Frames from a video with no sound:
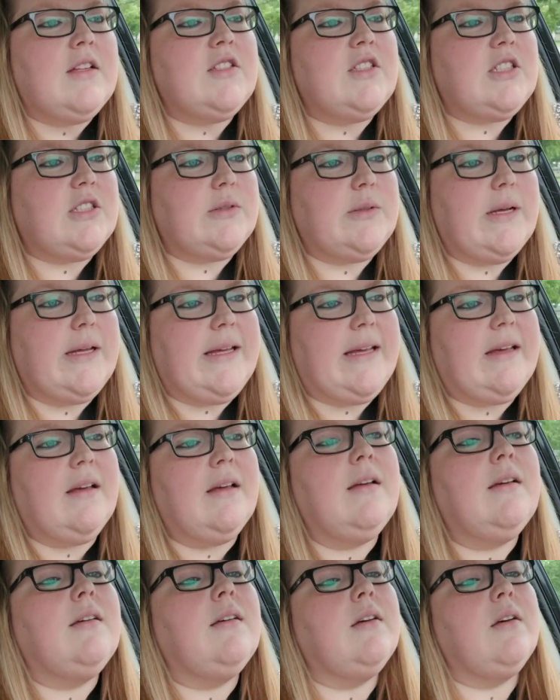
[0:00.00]
doing
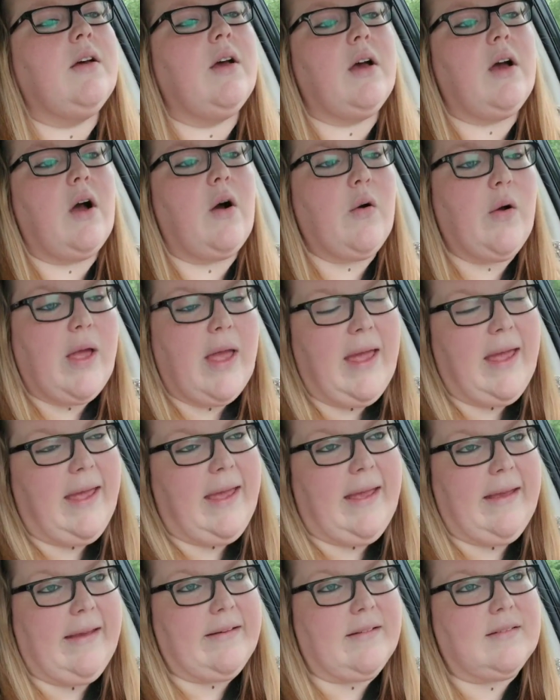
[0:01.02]

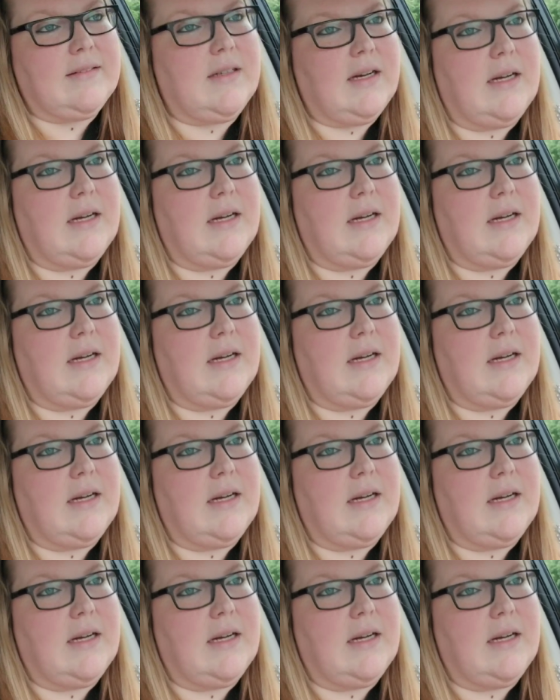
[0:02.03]
okay.